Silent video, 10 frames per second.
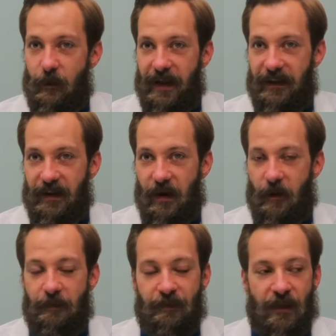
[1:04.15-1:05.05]
ago,
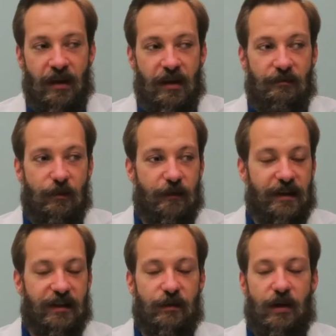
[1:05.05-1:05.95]
moving
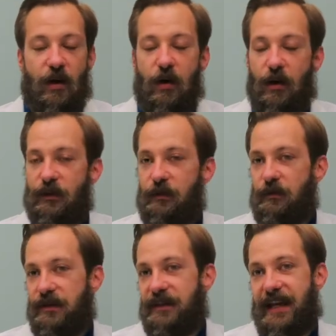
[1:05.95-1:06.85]
to a whole new
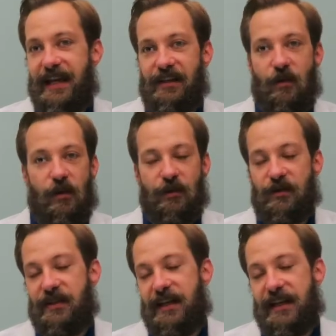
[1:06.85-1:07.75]
state, whole new
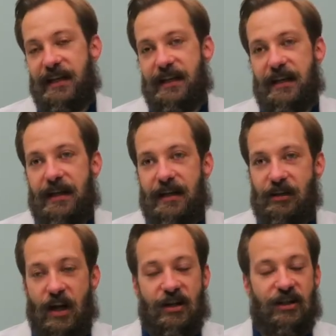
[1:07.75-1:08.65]
city,
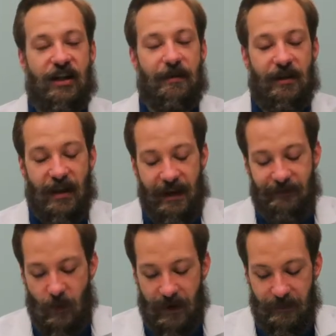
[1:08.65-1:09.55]
changing up their life
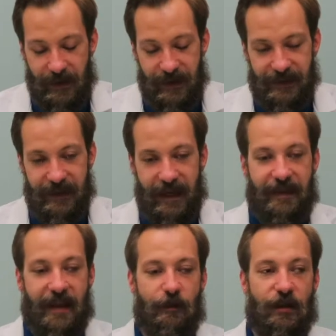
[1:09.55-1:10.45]
quite a bit, and they
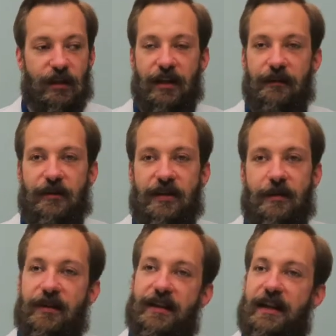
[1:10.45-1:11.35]
were looking for
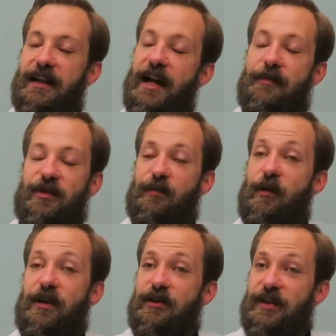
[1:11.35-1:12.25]
something that could help support
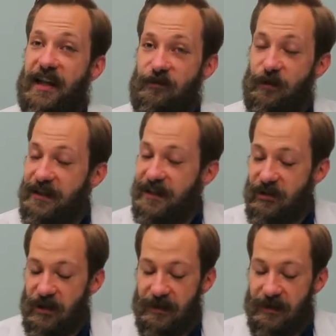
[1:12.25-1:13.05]
during that transition.